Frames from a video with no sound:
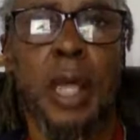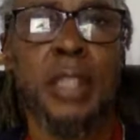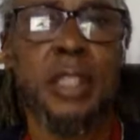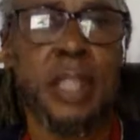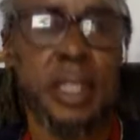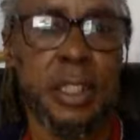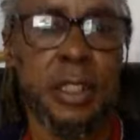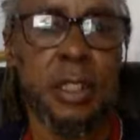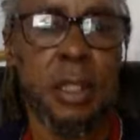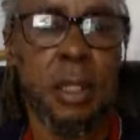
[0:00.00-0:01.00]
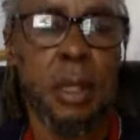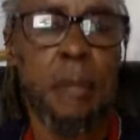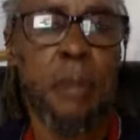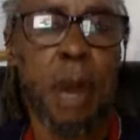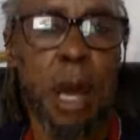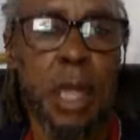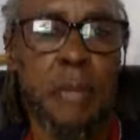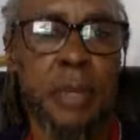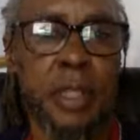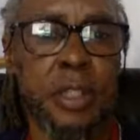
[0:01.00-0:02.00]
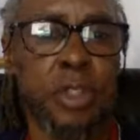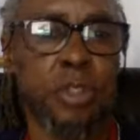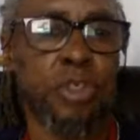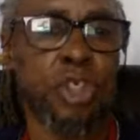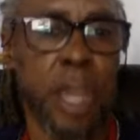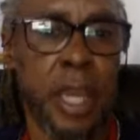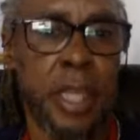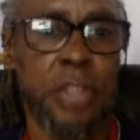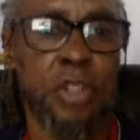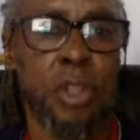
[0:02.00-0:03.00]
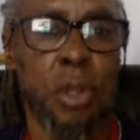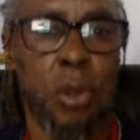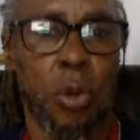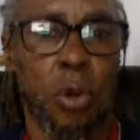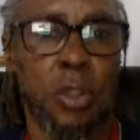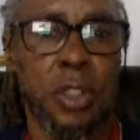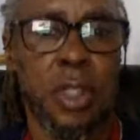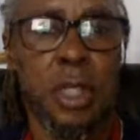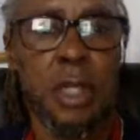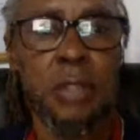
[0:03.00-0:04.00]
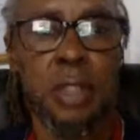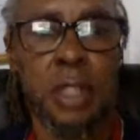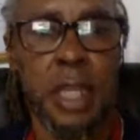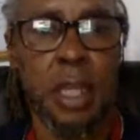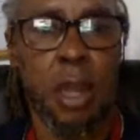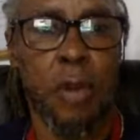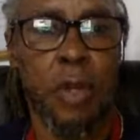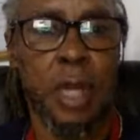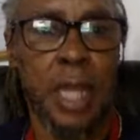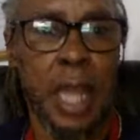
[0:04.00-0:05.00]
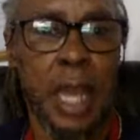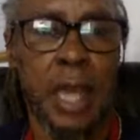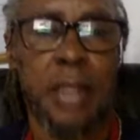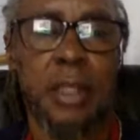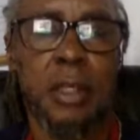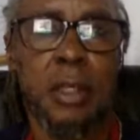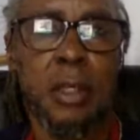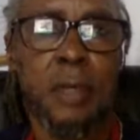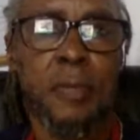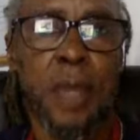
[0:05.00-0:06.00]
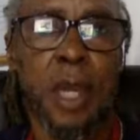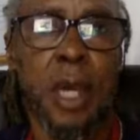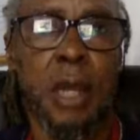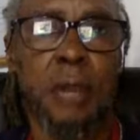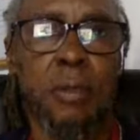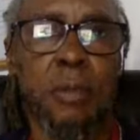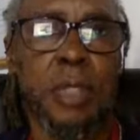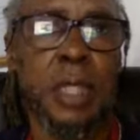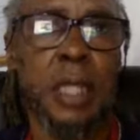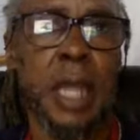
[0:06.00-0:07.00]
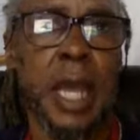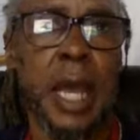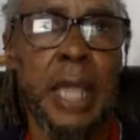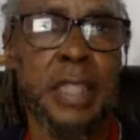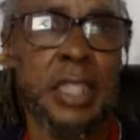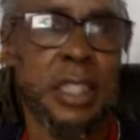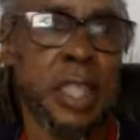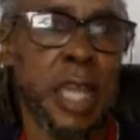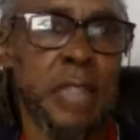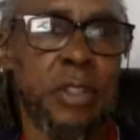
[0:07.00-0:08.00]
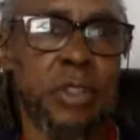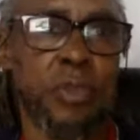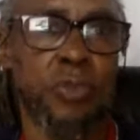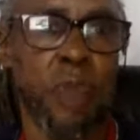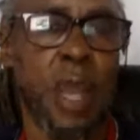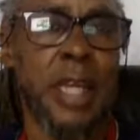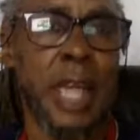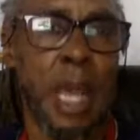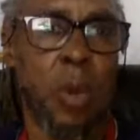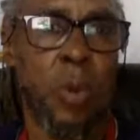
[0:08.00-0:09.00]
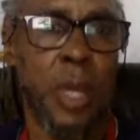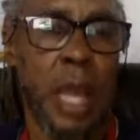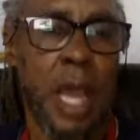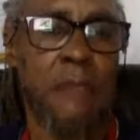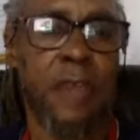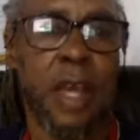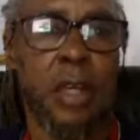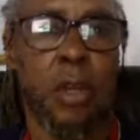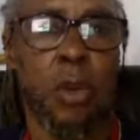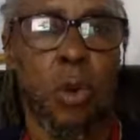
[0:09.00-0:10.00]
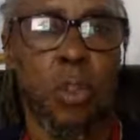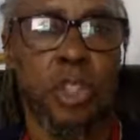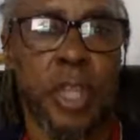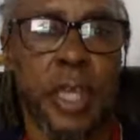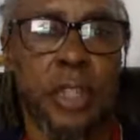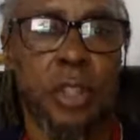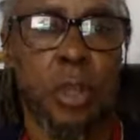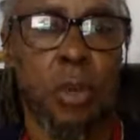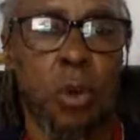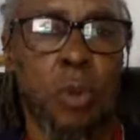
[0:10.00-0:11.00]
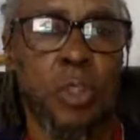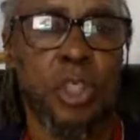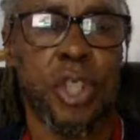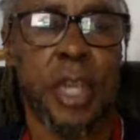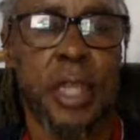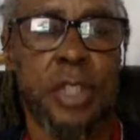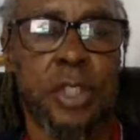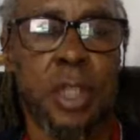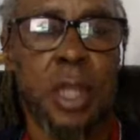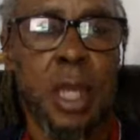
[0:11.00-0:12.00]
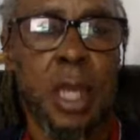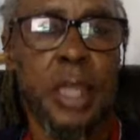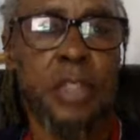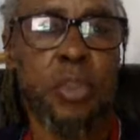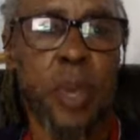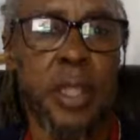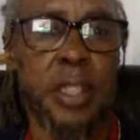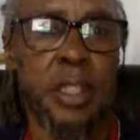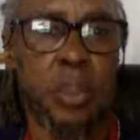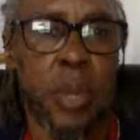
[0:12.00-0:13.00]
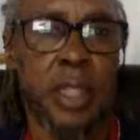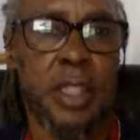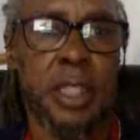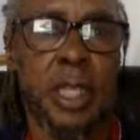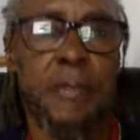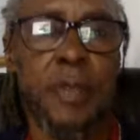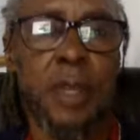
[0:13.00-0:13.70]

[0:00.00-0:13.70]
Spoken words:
assist Parliament to change the laws that they currently had. As it stands right now, we have had a law change. The law was changed in 2020,